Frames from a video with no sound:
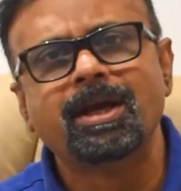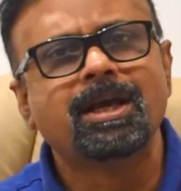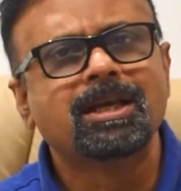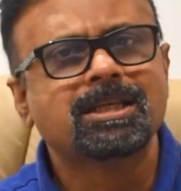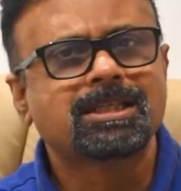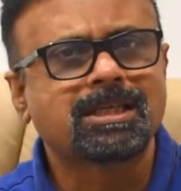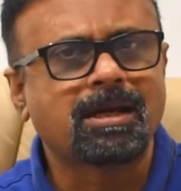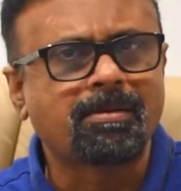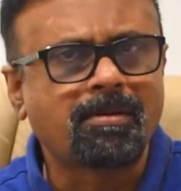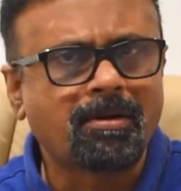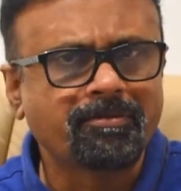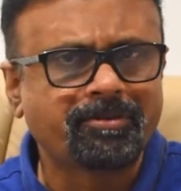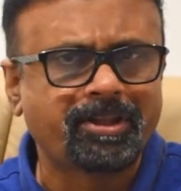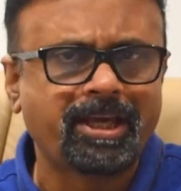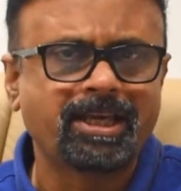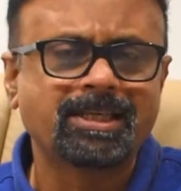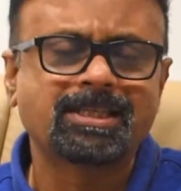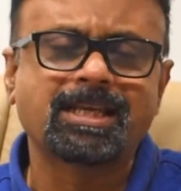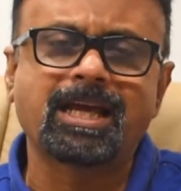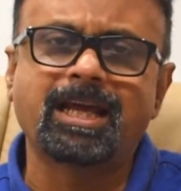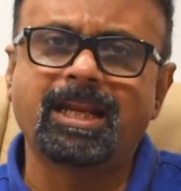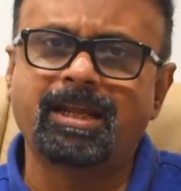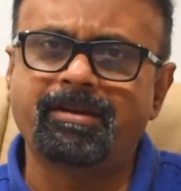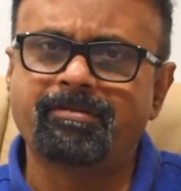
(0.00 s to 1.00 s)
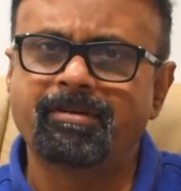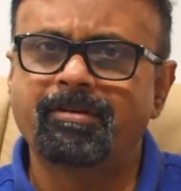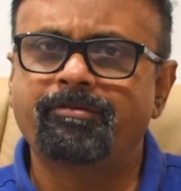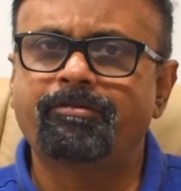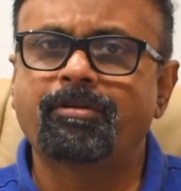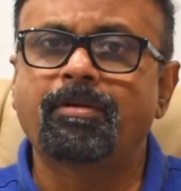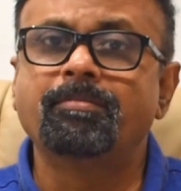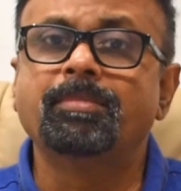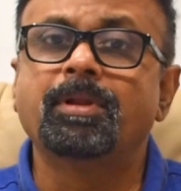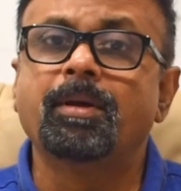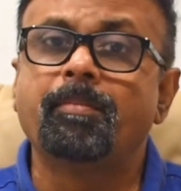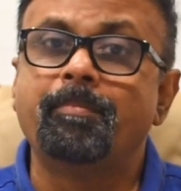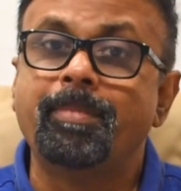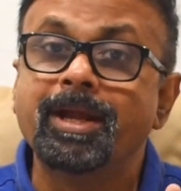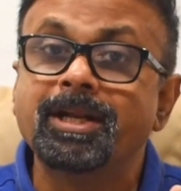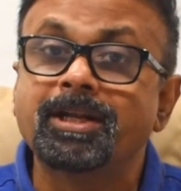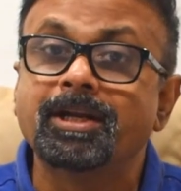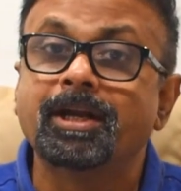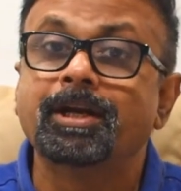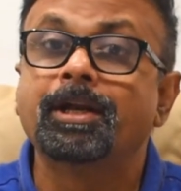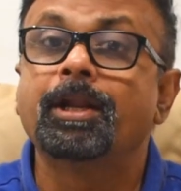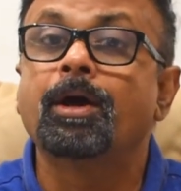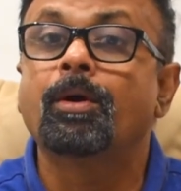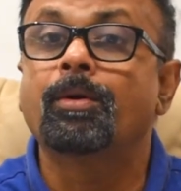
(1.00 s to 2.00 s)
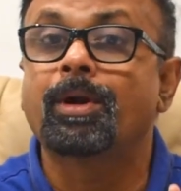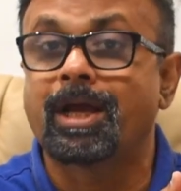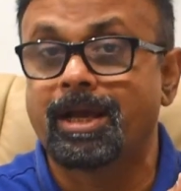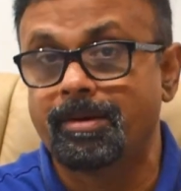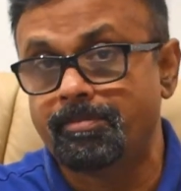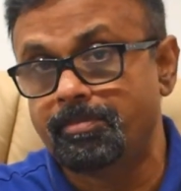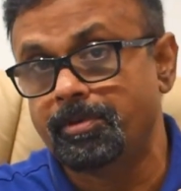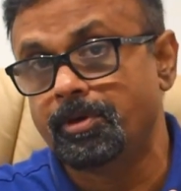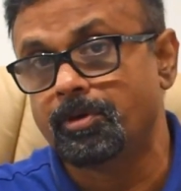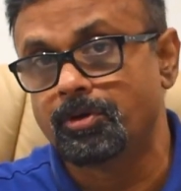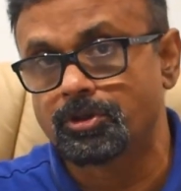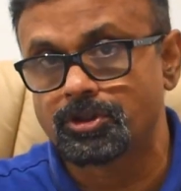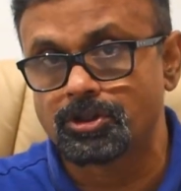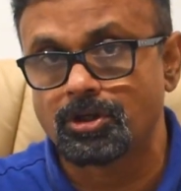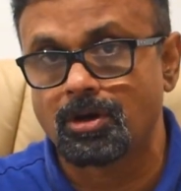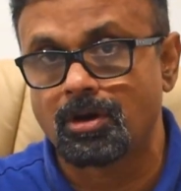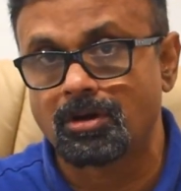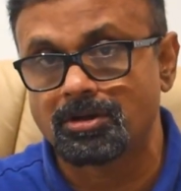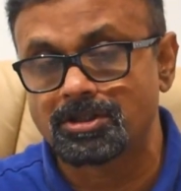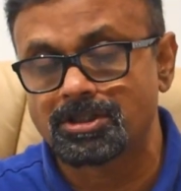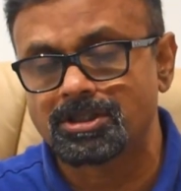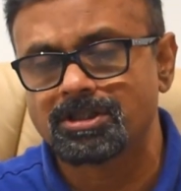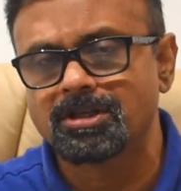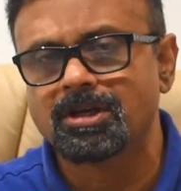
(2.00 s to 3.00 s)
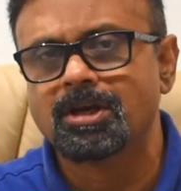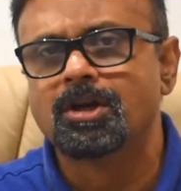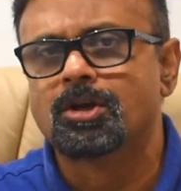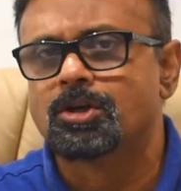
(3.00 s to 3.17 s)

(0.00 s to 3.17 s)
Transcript: Some of these are even from the beaten down IPO stocks.